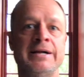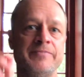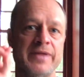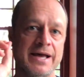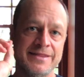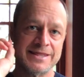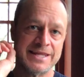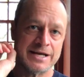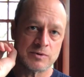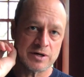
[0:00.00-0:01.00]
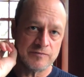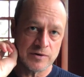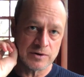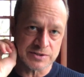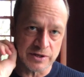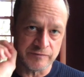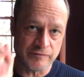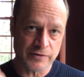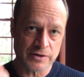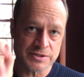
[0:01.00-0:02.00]
And the thing we're going to focus on
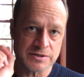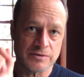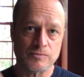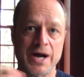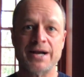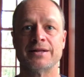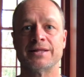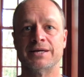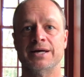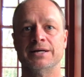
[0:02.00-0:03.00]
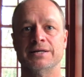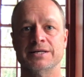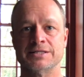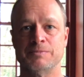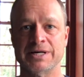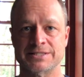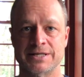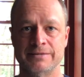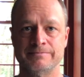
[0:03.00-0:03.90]
first, right out of the gate, is mindset.